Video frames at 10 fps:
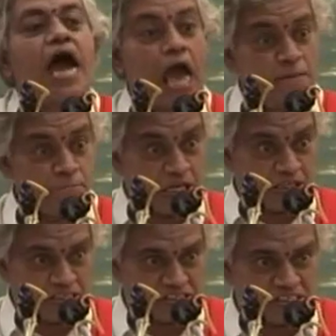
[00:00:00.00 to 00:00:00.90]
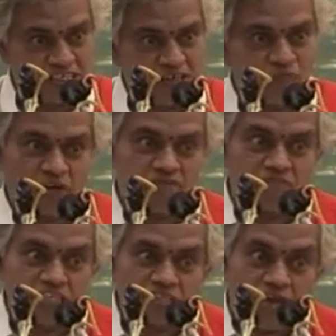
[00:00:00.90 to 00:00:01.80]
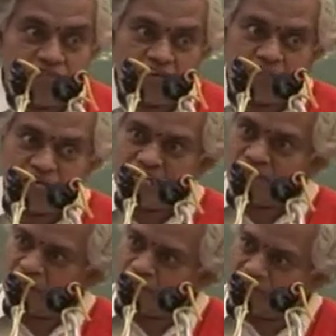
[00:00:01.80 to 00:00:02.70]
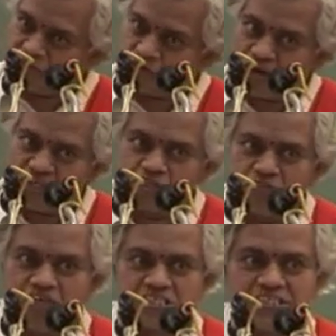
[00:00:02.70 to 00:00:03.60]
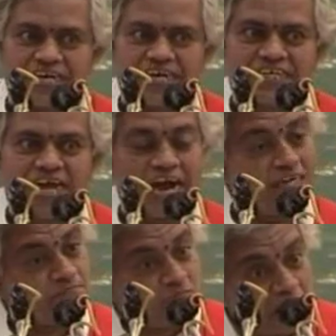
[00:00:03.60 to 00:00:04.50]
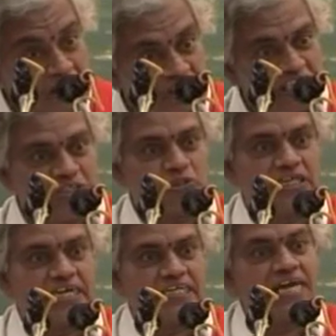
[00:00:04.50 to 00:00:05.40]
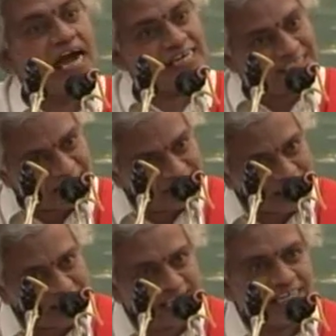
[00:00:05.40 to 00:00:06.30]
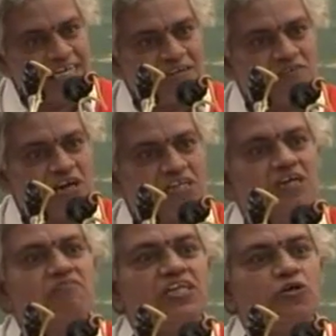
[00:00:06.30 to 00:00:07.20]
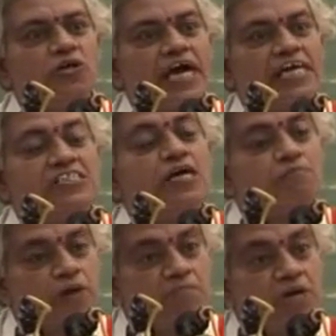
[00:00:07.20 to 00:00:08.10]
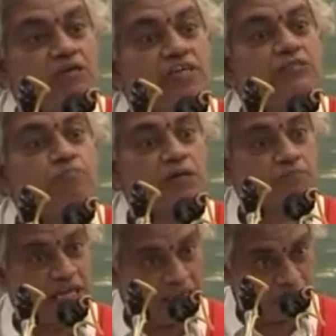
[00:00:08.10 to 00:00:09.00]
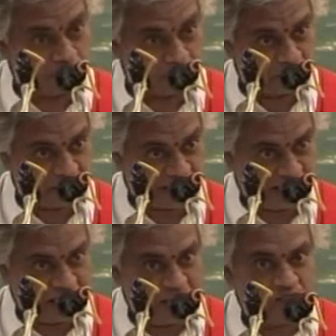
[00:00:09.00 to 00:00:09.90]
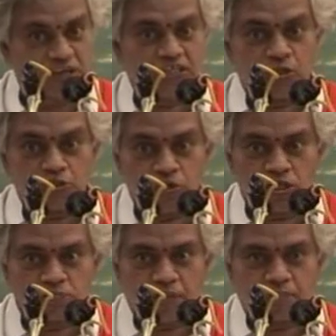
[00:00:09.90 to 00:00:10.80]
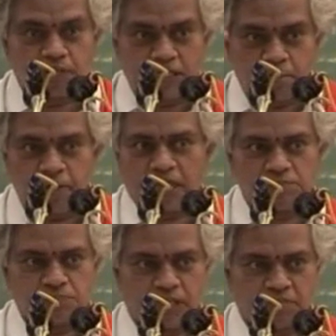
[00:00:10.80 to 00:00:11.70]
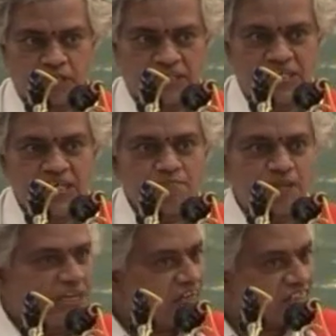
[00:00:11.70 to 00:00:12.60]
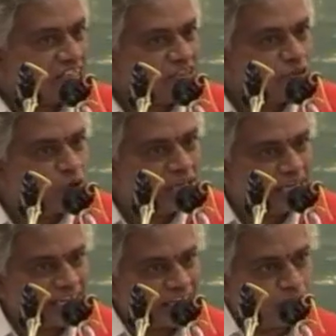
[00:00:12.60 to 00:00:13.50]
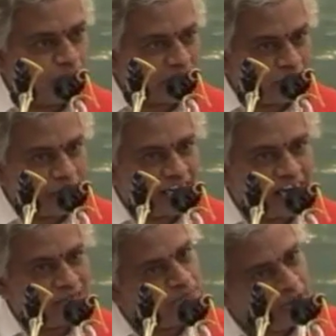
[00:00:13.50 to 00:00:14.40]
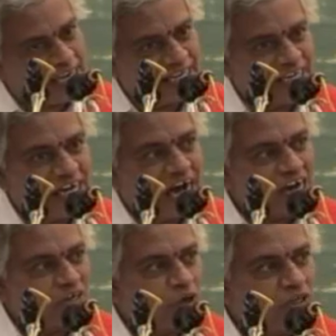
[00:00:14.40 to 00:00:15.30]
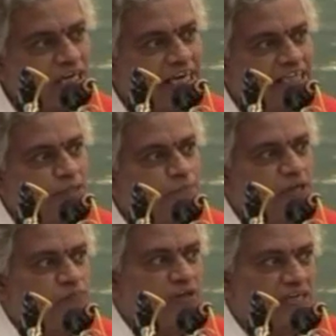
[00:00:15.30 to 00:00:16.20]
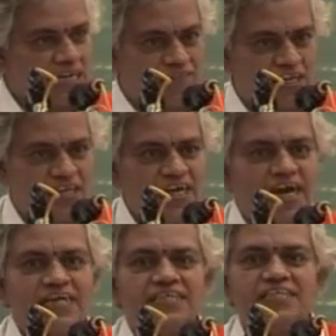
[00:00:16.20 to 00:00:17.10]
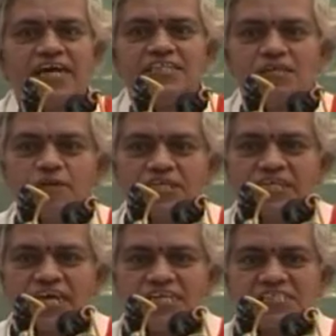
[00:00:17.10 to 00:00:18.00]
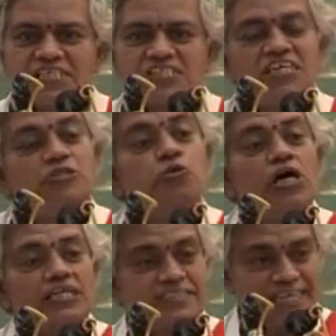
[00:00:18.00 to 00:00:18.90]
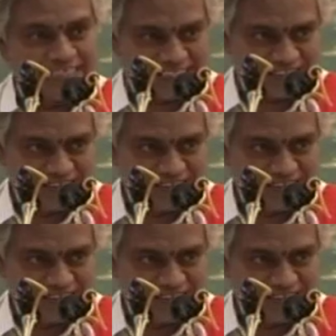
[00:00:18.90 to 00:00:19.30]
ambience from which everybody will be drawn towards that and merge into it. And that's exactly what we know as Brahmavid Brahmaiva Bhavati. One who knows Brahman becomes Brahman, because knowing and becoming and being are only at the peripheral level, and in the ultimate analysis, you are that.